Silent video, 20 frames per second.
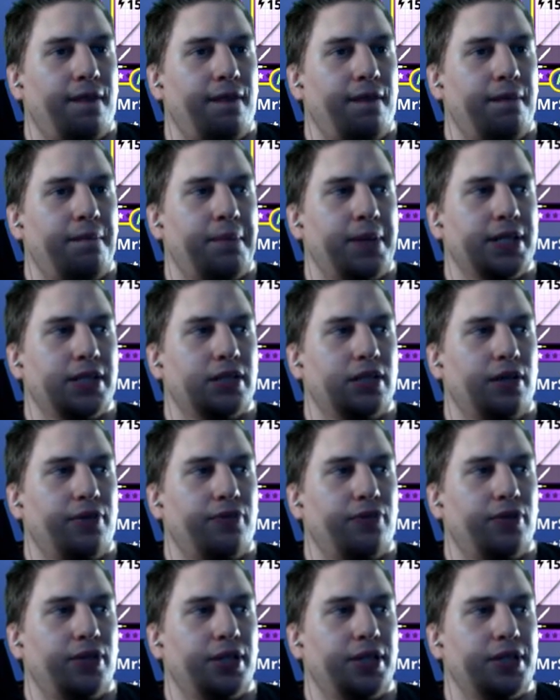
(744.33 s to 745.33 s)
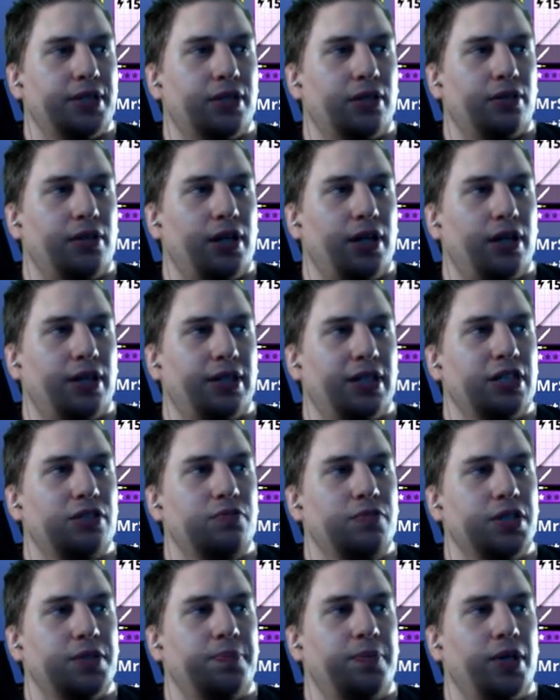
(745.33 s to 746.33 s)
My stuff really isn't great here. This
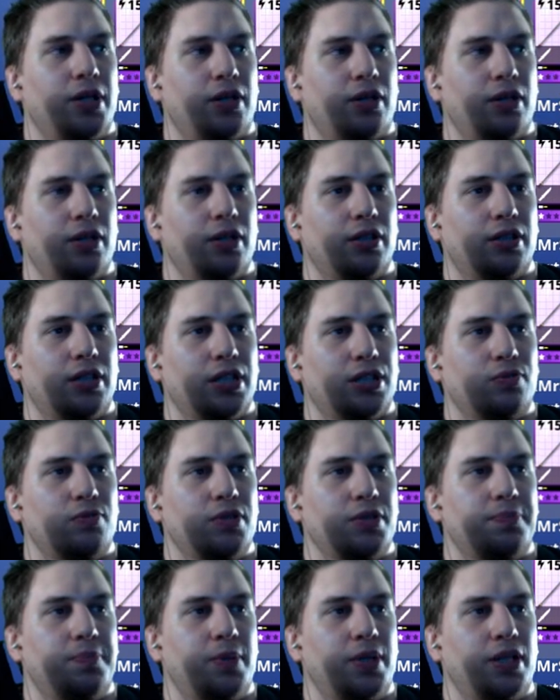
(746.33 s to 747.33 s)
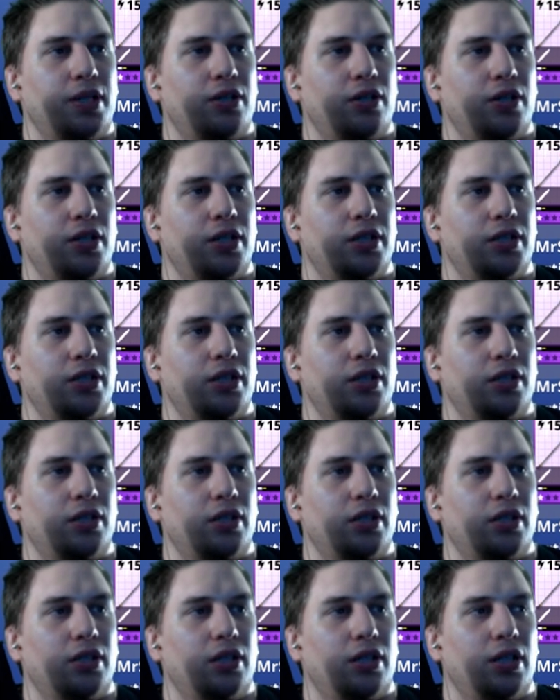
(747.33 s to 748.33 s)
one's pretty good. This one's pretty good.
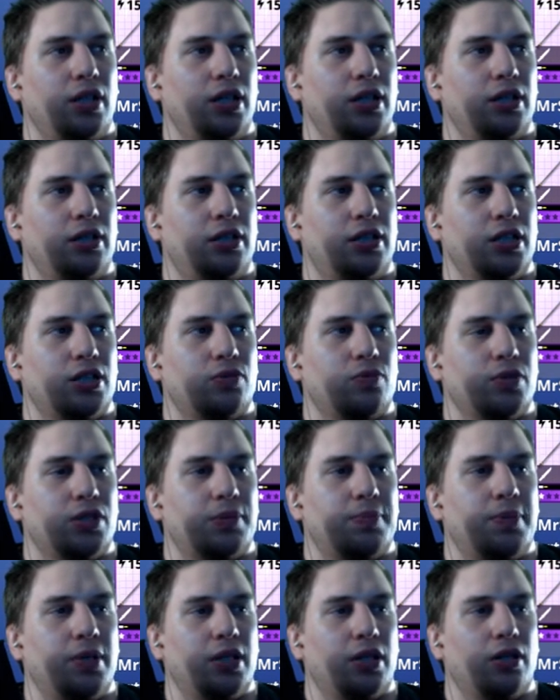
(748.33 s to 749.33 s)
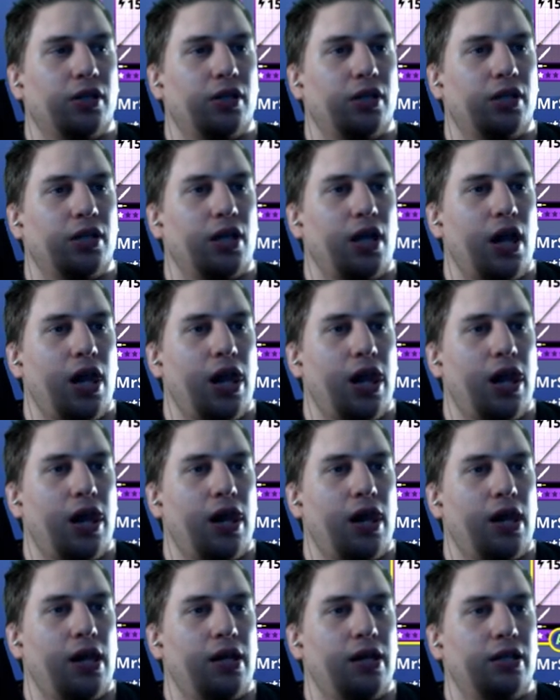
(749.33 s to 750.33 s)
And this one's pretty good.
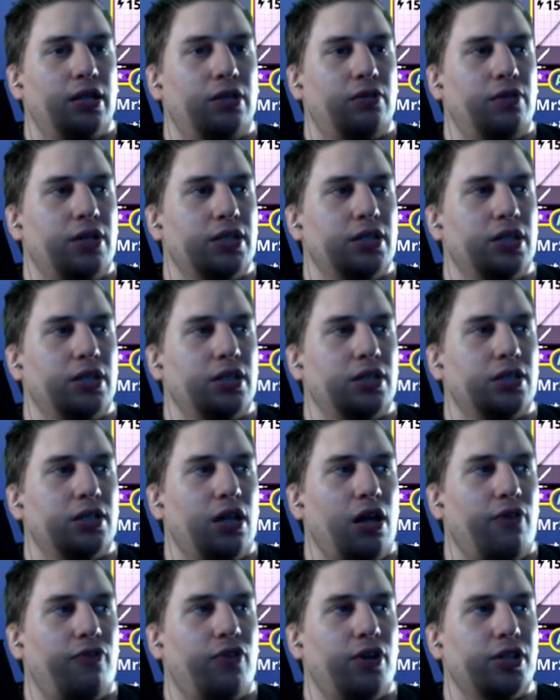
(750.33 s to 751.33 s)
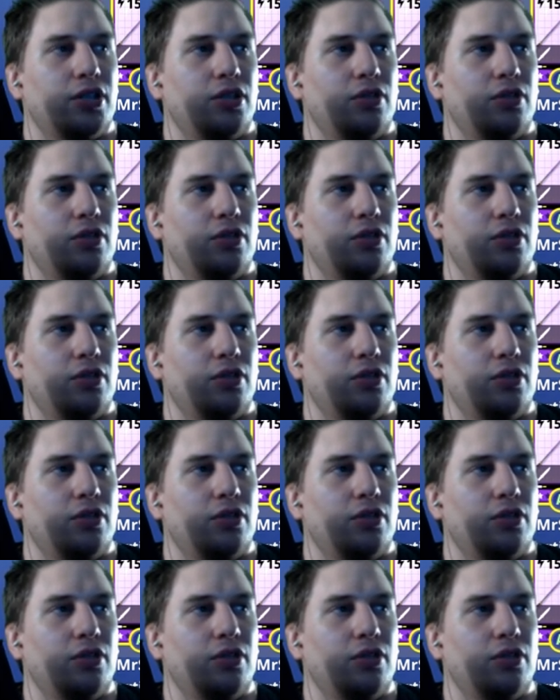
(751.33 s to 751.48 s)
And the rest of the stuff I should